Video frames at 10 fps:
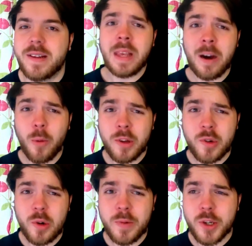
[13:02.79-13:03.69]
I was
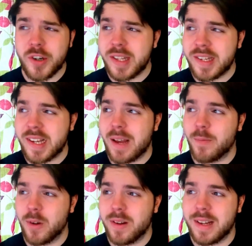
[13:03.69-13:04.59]
hoping during this time
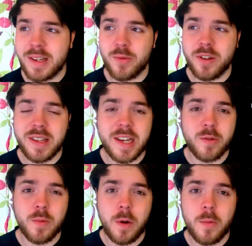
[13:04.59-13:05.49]
at least one test
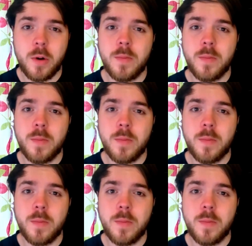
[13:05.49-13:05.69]
would pop up.